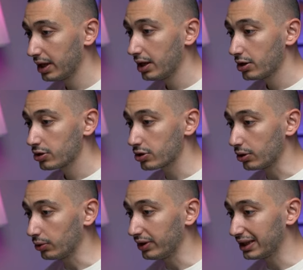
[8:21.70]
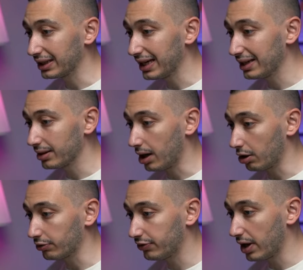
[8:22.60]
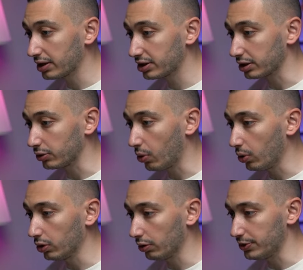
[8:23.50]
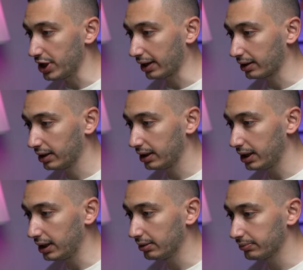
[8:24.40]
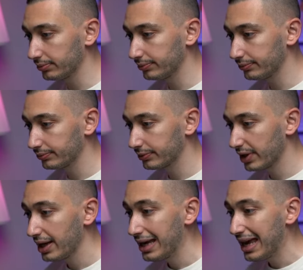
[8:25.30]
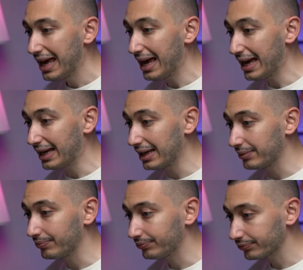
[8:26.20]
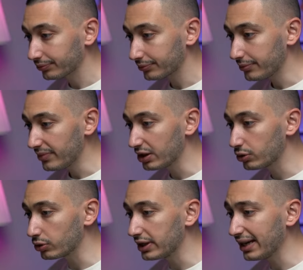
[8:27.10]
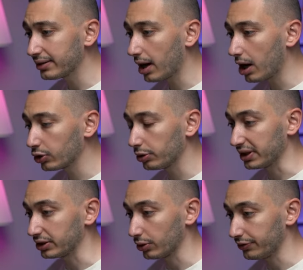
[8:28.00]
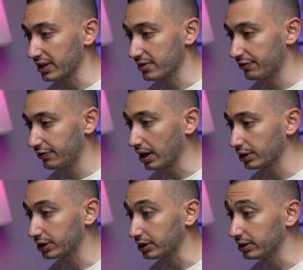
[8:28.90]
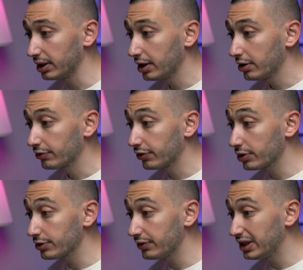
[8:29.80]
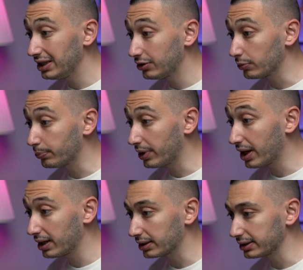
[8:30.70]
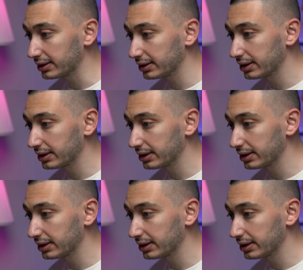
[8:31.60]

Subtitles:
so we can get our function call object here, and to get arguments of this function, first we need to parse